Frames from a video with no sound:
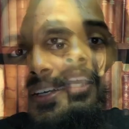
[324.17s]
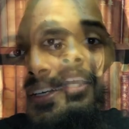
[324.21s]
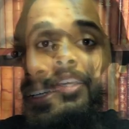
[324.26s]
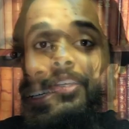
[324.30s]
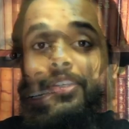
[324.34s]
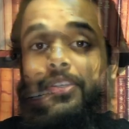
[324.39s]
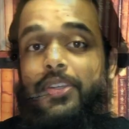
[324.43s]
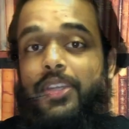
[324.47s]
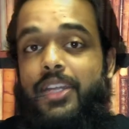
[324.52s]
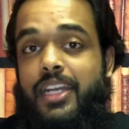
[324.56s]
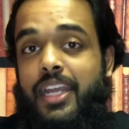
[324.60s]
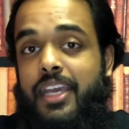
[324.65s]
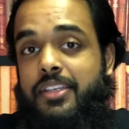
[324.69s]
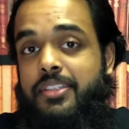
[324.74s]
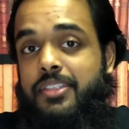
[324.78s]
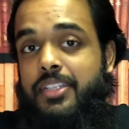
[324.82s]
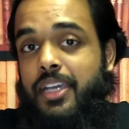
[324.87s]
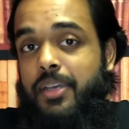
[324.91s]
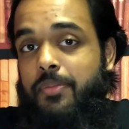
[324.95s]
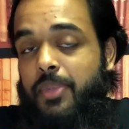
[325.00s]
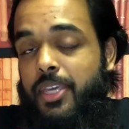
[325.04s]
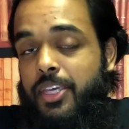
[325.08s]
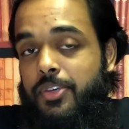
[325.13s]
So the next
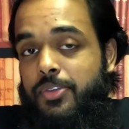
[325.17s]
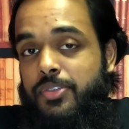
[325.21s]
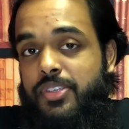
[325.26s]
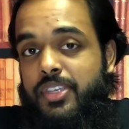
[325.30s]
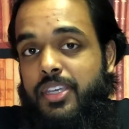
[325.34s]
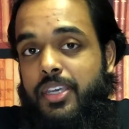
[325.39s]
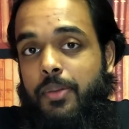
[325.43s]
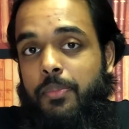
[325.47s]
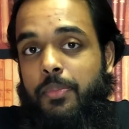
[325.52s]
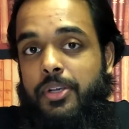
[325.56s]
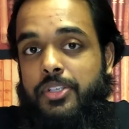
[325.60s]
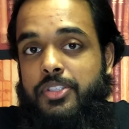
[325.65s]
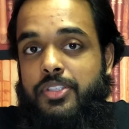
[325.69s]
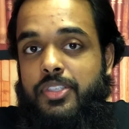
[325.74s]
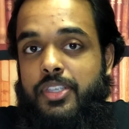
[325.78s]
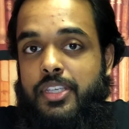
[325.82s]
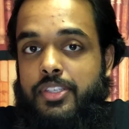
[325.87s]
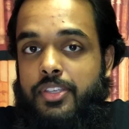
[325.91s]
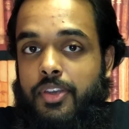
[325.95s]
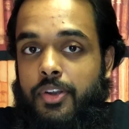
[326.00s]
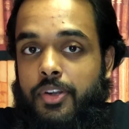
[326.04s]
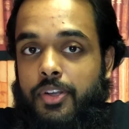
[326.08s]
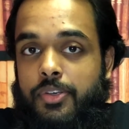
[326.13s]
time that you see a bunch of
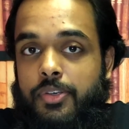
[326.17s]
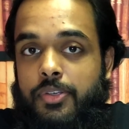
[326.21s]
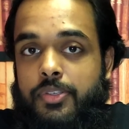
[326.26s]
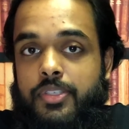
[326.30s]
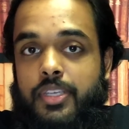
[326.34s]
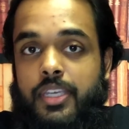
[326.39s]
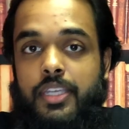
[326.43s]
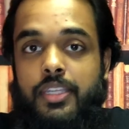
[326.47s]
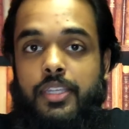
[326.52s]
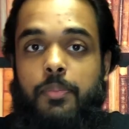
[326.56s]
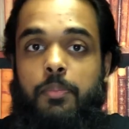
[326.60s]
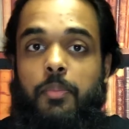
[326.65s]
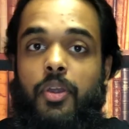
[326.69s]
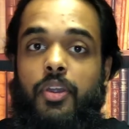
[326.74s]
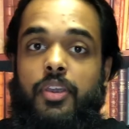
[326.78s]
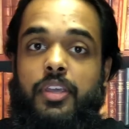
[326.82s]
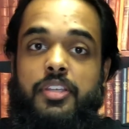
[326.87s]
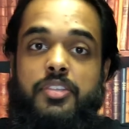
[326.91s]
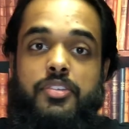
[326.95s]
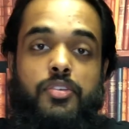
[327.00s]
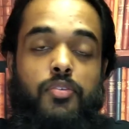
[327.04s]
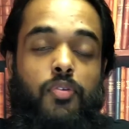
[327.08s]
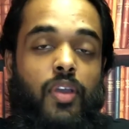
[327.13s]
these articles saying the
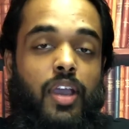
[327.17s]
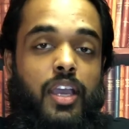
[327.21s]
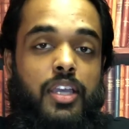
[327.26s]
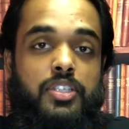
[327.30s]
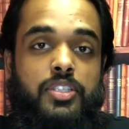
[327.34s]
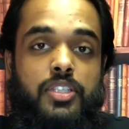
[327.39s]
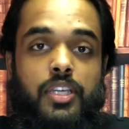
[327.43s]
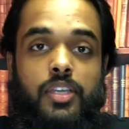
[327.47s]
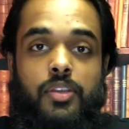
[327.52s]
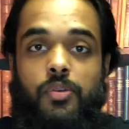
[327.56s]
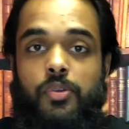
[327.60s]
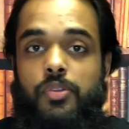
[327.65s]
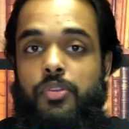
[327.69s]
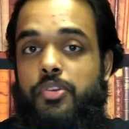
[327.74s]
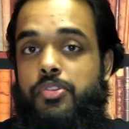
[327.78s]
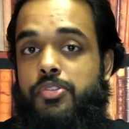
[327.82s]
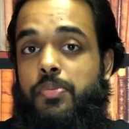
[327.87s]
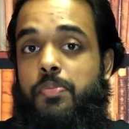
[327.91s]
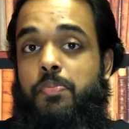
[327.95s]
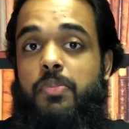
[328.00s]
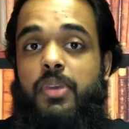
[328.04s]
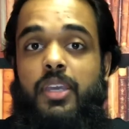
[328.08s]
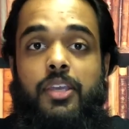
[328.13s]
market's crashing or there's
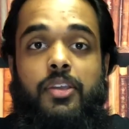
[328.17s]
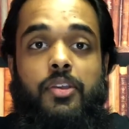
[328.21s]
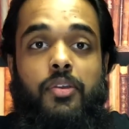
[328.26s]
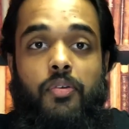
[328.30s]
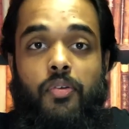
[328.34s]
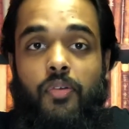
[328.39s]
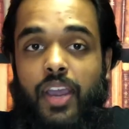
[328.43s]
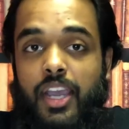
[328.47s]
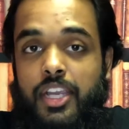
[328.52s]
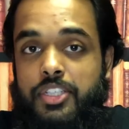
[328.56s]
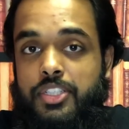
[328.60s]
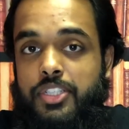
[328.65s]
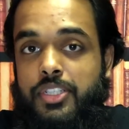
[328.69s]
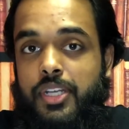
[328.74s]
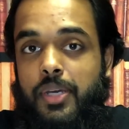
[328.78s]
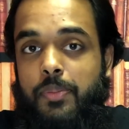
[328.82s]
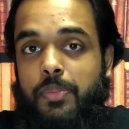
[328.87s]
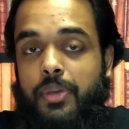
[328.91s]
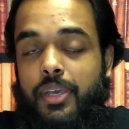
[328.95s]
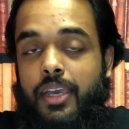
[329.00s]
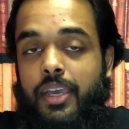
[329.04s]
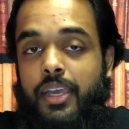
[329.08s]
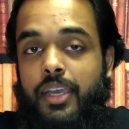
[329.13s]
a big correction up
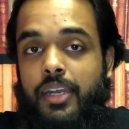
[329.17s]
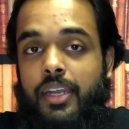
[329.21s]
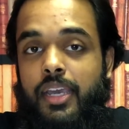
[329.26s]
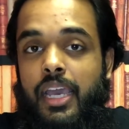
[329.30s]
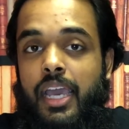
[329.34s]
ahead,